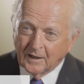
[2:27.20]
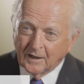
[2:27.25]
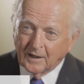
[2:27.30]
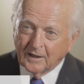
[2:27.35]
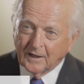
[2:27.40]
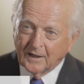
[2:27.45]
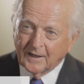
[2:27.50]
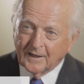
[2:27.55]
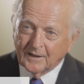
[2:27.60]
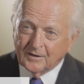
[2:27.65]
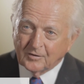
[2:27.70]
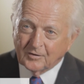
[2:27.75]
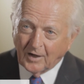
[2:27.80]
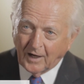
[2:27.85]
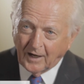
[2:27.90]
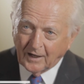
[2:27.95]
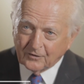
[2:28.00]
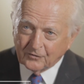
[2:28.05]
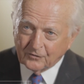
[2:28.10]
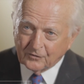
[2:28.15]
are going to get
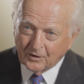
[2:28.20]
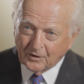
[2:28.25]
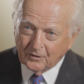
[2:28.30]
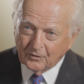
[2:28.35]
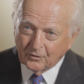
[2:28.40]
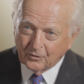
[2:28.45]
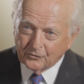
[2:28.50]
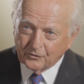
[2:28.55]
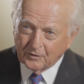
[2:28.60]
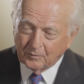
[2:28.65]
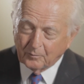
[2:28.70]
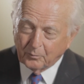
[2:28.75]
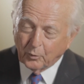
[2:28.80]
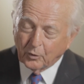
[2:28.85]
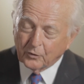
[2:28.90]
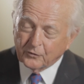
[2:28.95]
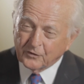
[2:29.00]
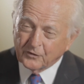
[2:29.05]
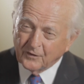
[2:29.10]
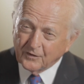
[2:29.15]
taxed on those
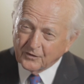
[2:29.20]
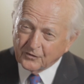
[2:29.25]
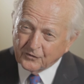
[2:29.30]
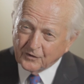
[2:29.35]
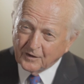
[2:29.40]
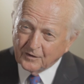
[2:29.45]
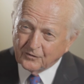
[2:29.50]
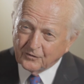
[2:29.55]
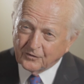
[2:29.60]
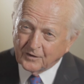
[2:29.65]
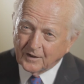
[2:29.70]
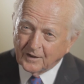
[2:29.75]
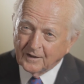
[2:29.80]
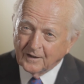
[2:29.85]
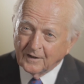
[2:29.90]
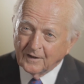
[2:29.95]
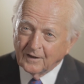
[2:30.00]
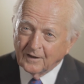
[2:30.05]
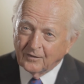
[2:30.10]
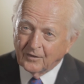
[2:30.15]
imports, in the sense that
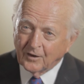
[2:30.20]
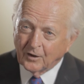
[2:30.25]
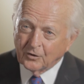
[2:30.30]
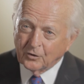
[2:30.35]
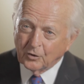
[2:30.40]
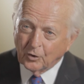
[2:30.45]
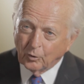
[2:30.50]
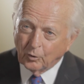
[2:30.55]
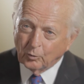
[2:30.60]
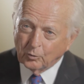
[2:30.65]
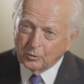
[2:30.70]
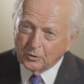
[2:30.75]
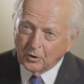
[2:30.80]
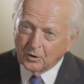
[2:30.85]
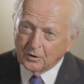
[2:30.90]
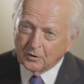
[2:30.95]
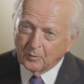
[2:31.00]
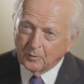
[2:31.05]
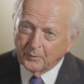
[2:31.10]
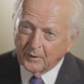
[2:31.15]
they'll no
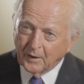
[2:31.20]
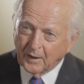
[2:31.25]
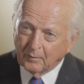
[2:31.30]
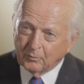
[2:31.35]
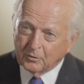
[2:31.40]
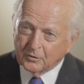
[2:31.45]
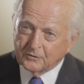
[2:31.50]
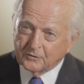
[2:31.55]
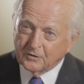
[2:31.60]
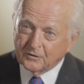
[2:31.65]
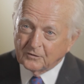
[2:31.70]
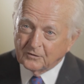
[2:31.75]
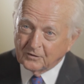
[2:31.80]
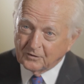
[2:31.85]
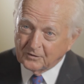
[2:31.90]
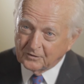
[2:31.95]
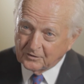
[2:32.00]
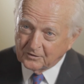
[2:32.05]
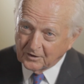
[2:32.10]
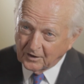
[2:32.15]
longer be able to
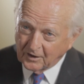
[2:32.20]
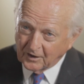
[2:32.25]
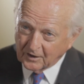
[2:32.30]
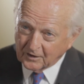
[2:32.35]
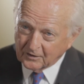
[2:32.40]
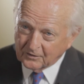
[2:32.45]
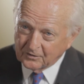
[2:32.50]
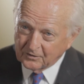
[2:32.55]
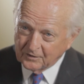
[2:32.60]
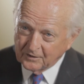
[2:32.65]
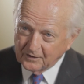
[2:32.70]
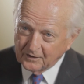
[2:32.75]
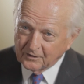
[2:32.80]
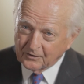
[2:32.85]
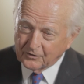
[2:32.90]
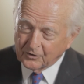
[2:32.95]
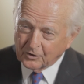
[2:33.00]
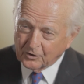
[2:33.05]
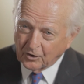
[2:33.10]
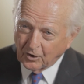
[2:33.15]
deduct
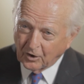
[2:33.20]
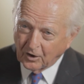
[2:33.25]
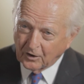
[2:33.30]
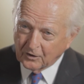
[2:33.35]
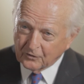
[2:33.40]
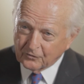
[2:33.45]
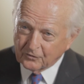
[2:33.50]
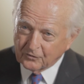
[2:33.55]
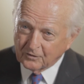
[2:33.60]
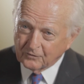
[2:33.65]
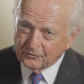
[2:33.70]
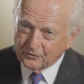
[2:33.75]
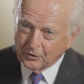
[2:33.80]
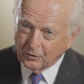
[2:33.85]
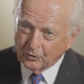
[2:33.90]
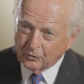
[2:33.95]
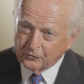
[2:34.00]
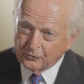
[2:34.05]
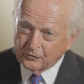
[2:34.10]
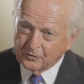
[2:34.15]
the cost of
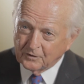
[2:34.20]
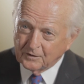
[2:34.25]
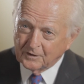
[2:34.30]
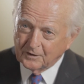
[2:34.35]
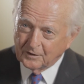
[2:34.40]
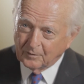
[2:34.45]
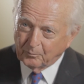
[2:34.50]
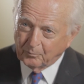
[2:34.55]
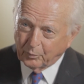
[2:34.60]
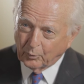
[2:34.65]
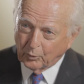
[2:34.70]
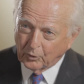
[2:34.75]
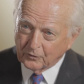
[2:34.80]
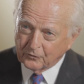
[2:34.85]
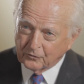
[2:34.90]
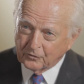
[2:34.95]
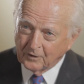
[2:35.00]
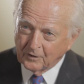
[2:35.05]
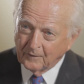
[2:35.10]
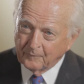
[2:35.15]
those
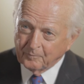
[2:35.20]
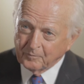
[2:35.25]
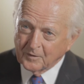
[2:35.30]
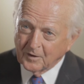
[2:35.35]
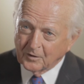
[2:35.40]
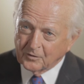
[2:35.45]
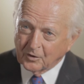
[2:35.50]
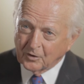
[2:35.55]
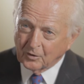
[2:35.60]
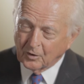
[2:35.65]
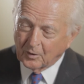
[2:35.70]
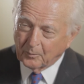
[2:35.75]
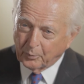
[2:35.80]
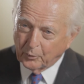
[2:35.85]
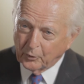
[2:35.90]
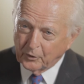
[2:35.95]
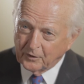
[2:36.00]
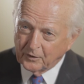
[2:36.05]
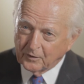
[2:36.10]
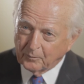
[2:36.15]
imports that they're going to
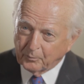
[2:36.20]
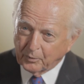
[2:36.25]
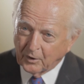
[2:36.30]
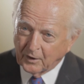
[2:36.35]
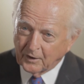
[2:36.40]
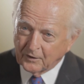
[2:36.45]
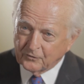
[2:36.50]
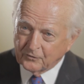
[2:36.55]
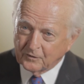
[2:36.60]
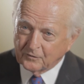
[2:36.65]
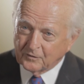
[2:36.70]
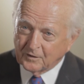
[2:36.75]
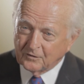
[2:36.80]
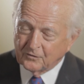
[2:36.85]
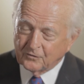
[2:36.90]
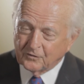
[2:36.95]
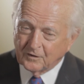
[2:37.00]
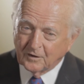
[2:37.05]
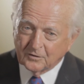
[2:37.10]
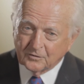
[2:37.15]
put into products that they
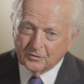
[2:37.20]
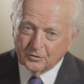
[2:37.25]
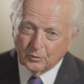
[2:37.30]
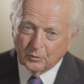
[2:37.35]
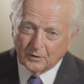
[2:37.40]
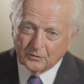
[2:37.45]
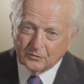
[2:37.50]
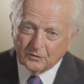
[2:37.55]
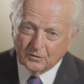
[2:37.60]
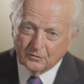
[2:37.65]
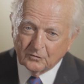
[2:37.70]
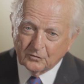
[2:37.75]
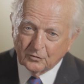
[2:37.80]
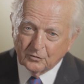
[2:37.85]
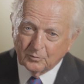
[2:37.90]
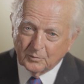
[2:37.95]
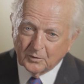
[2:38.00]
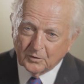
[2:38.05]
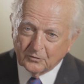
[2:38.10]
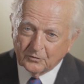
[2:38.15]
sell to U.S.
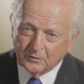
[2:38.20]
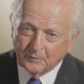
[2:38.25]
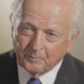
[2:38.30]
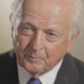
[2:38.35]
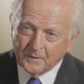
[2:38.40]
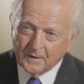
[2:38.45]
consumers.